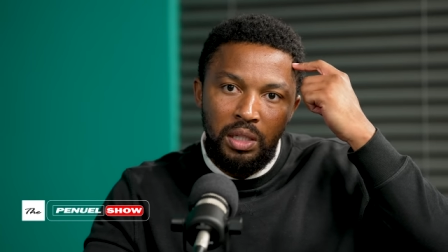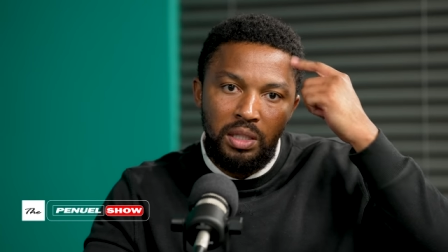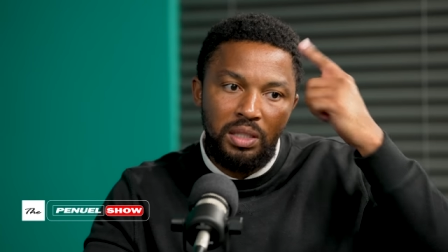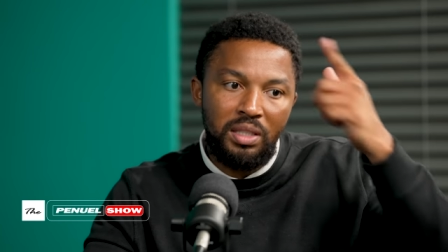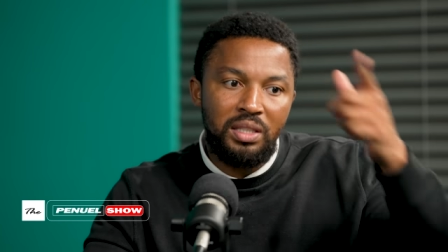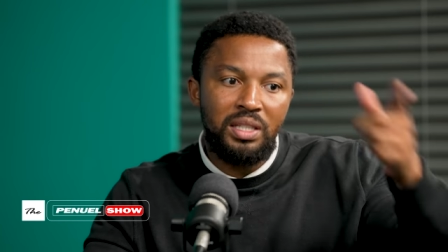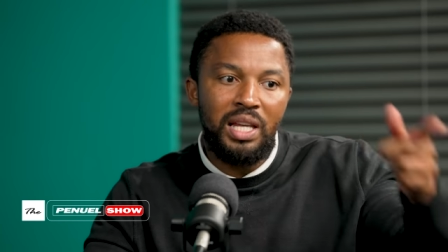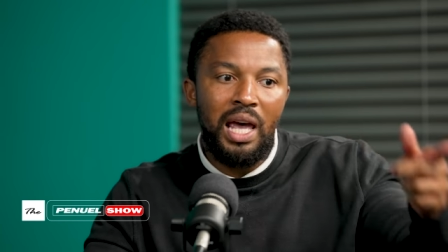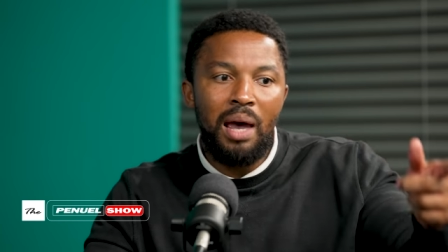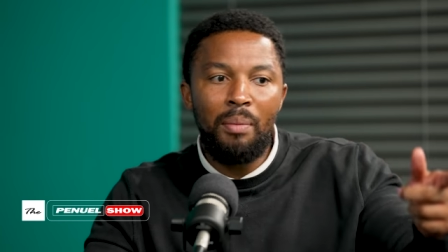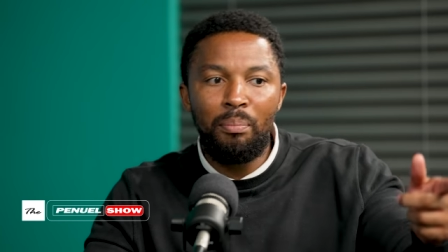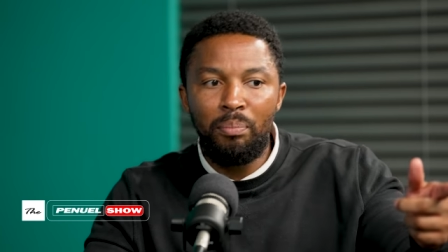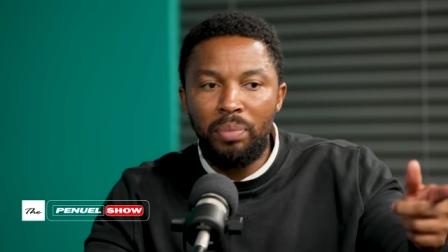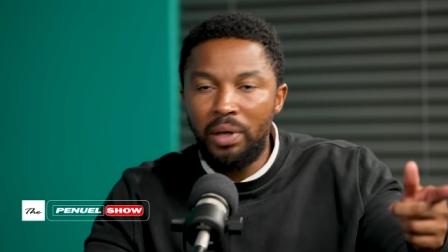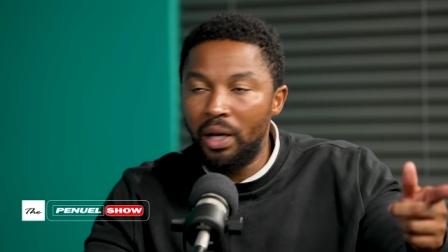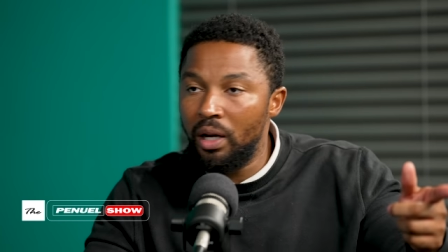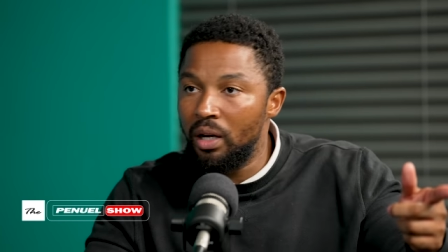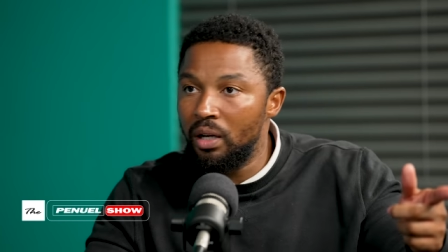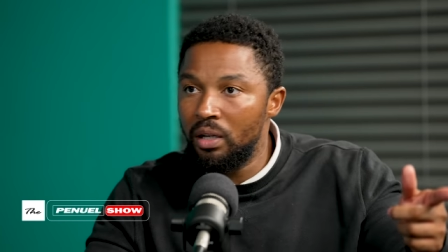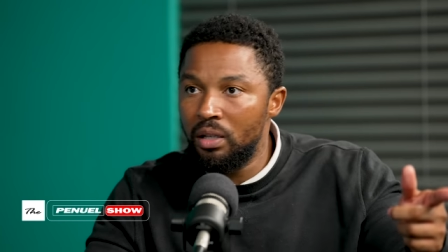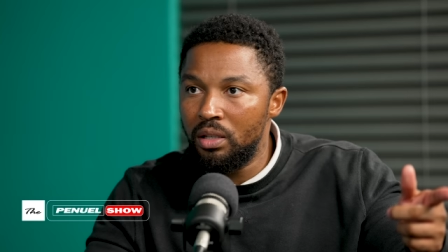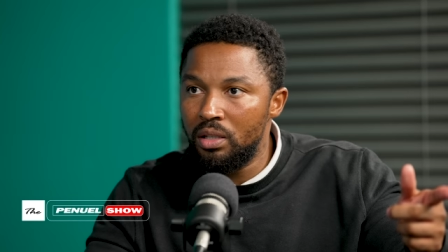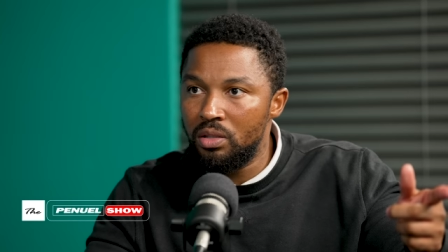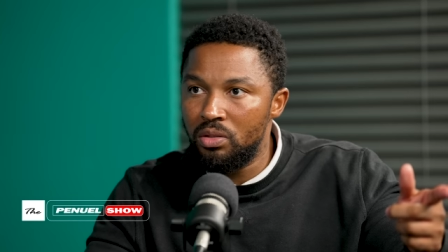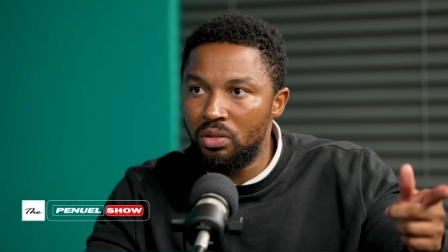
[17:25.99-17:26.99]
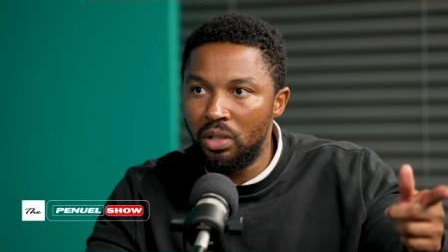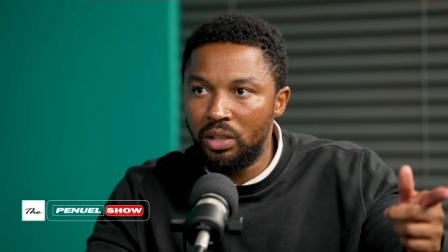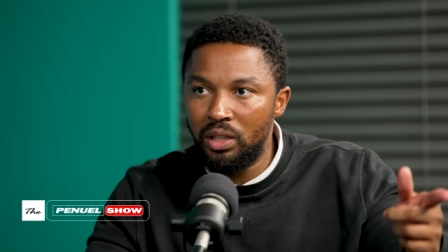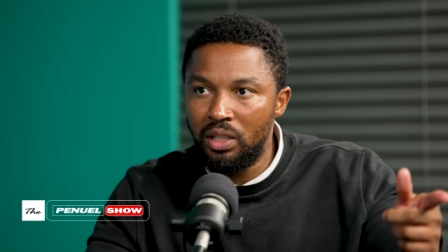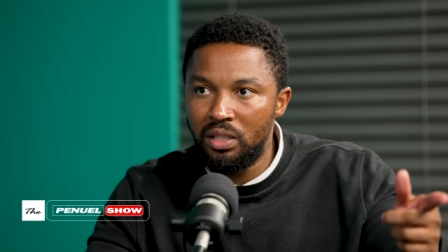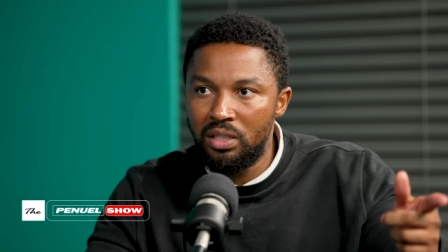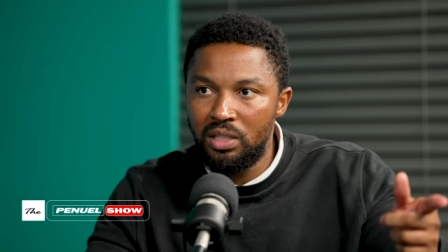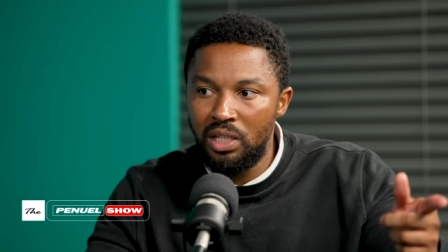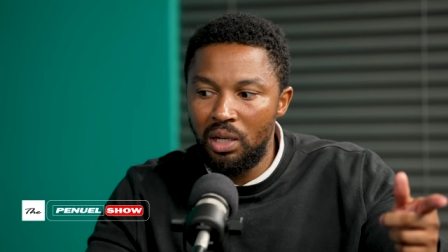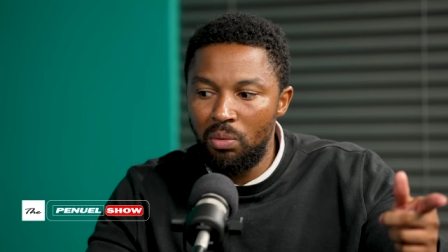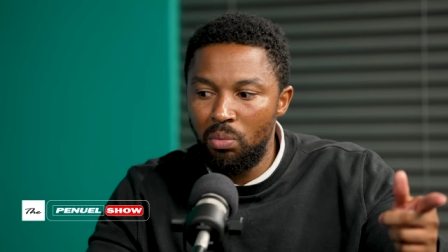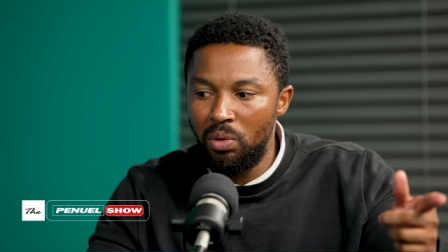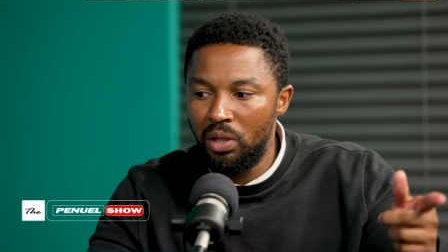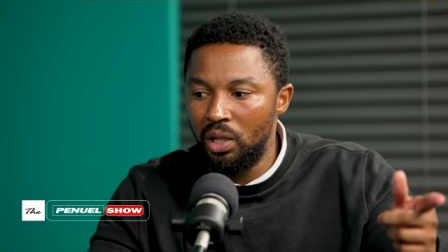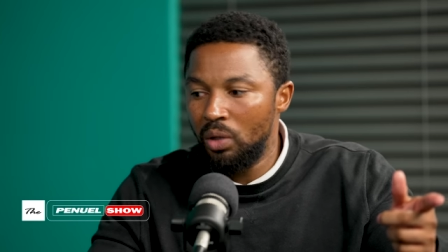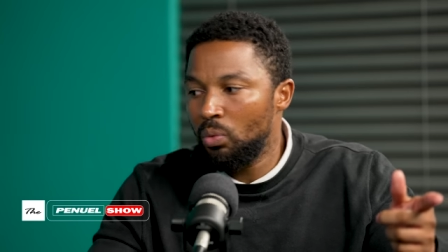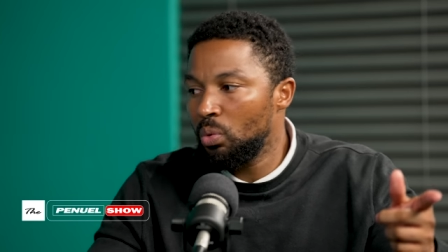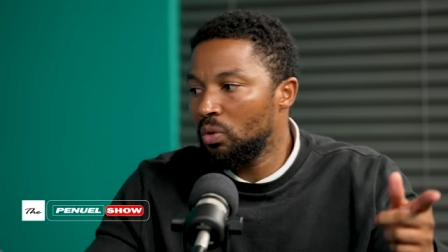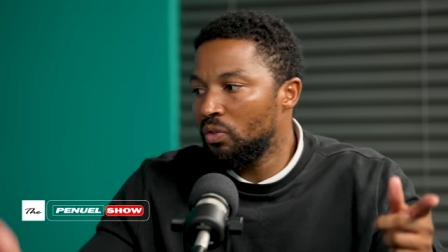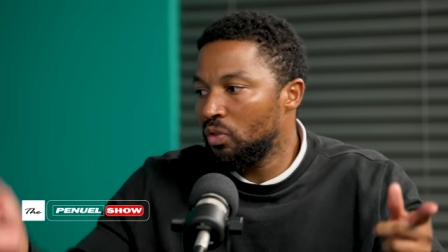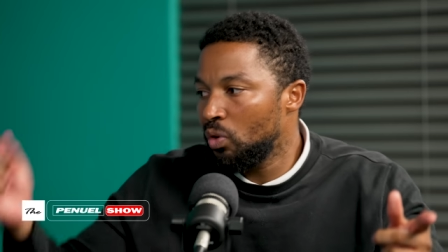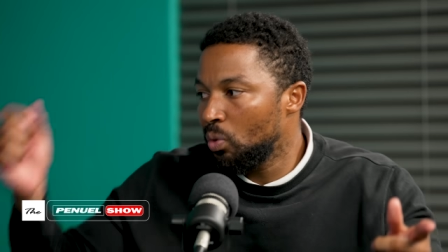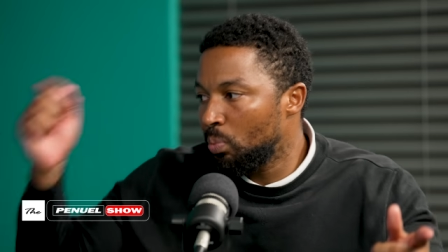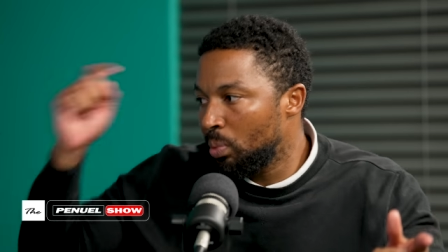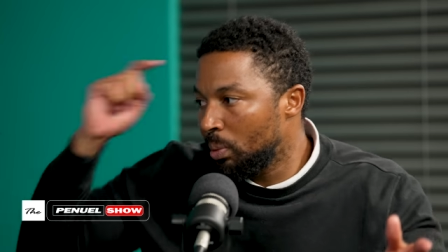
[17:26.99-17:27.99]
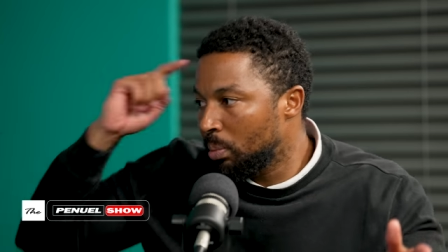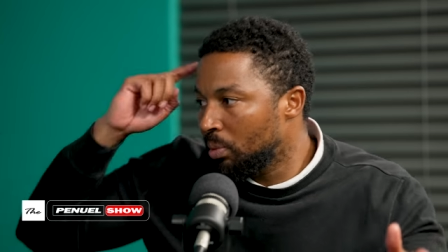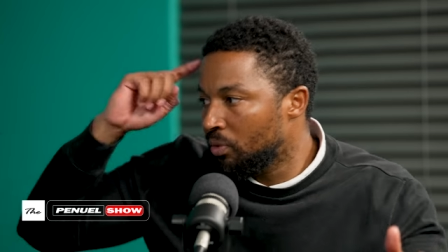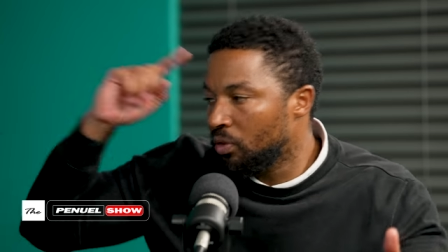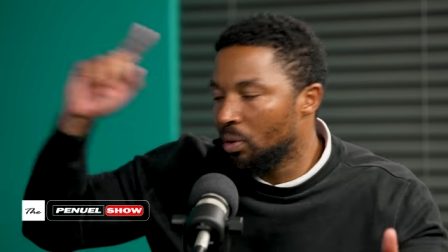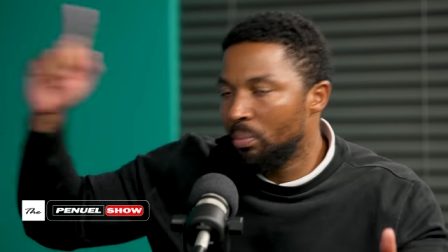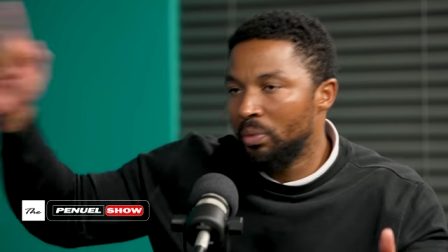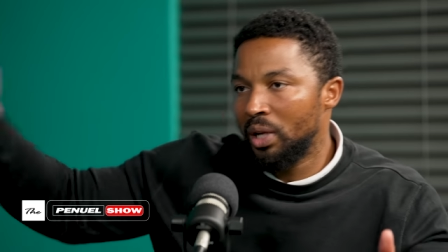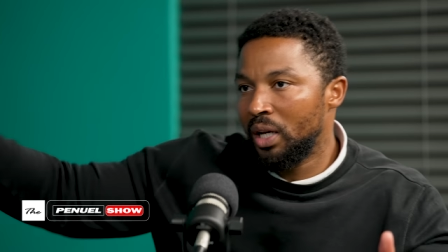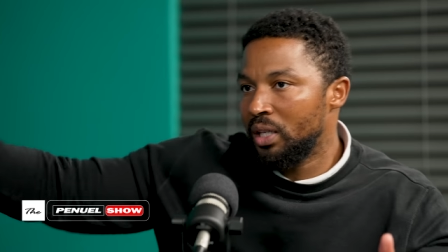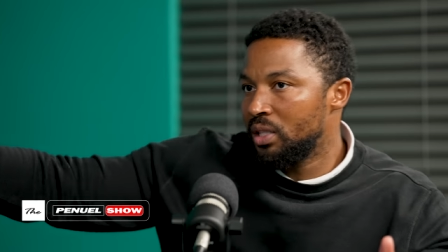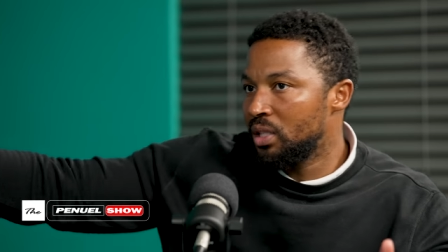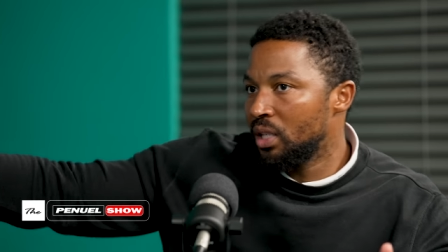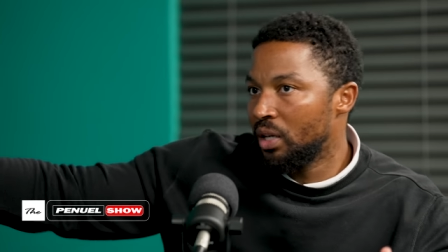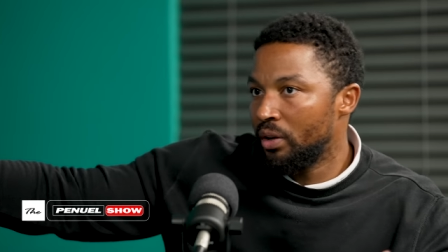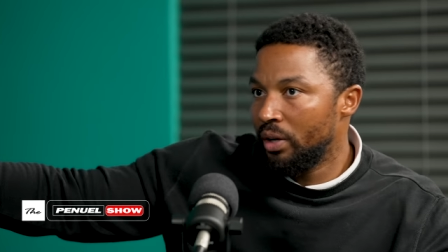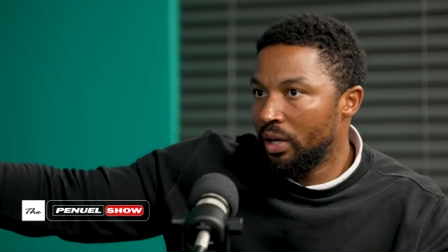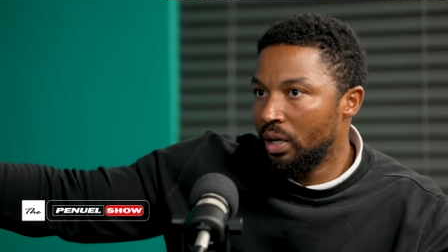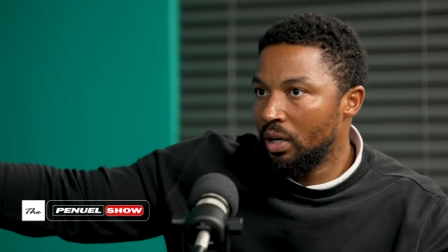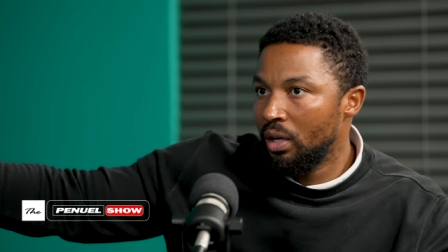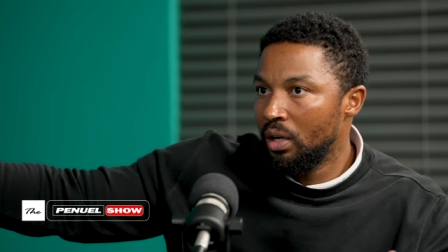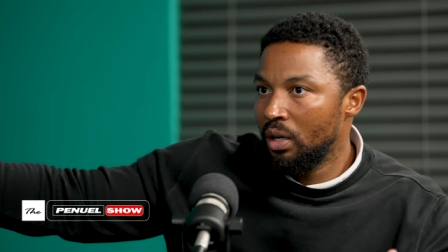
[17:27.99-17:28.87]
Zambia is not the same way that we view people from Nigeria.